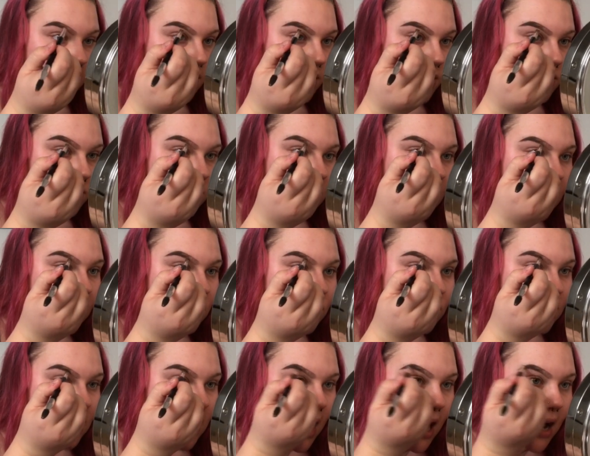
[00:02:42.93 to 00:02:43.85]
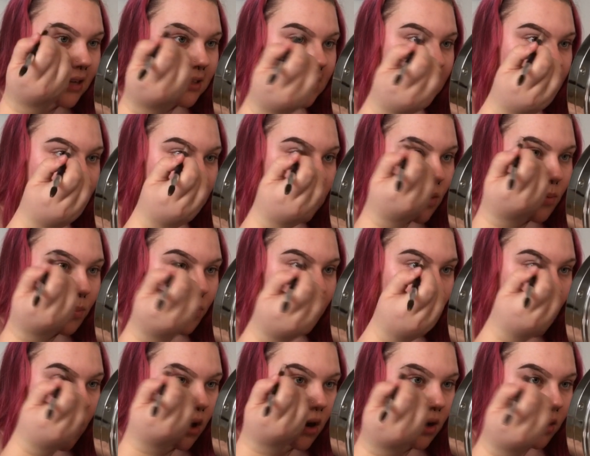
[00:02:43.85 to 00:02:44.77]
So yeah, just as like the
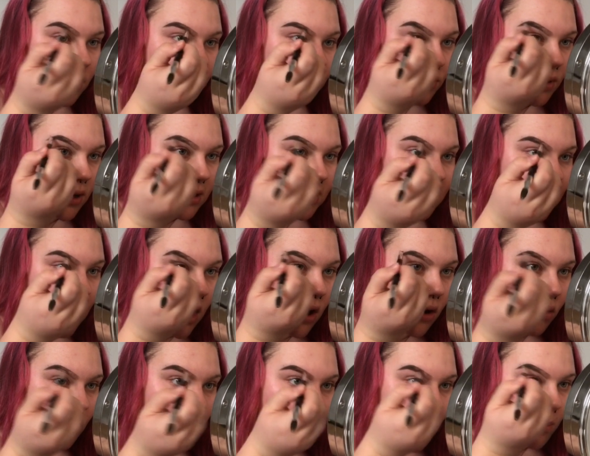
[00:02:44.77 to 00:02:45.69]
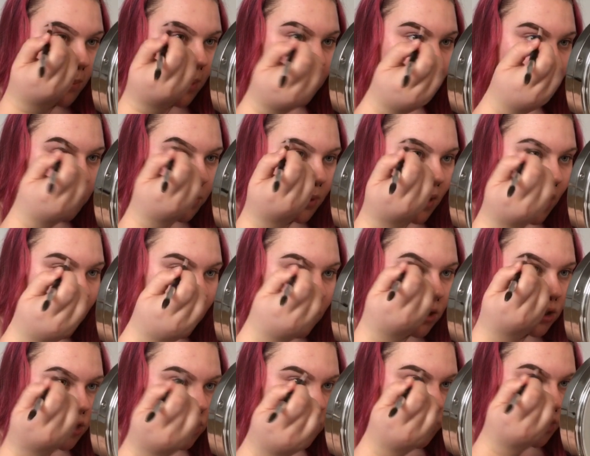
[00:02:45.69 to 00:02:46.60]
product runs out on my
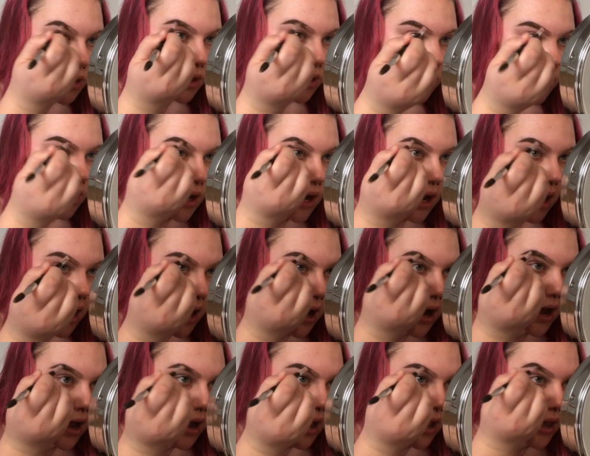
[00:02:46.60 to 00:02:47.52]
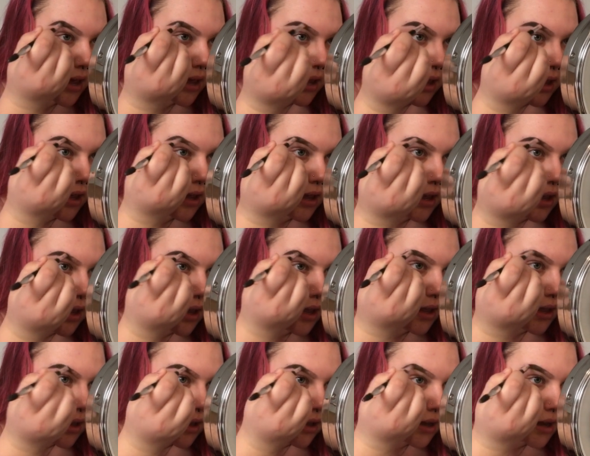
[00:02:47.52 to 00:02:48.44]
brush, I
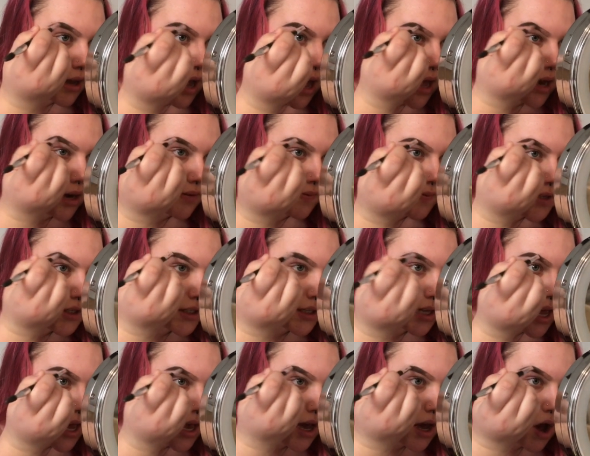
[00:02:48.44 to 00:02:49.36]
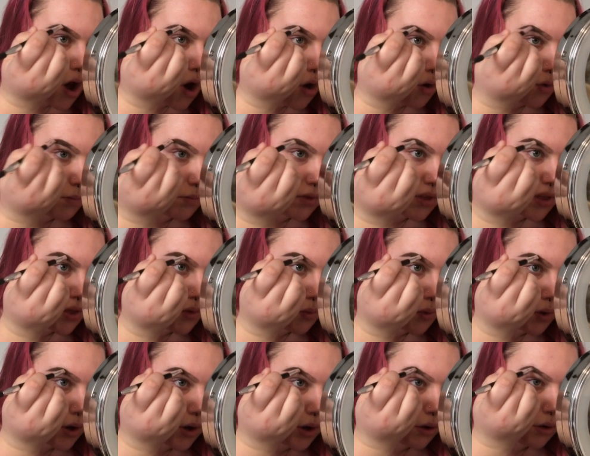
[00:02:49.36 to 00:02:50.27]
kind of just like comb
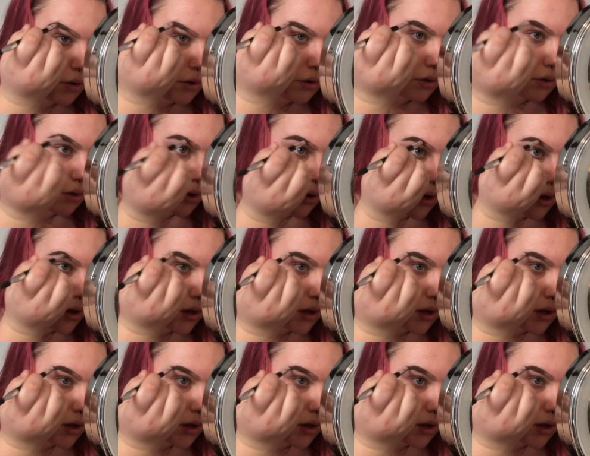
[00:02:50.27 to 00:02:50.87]
through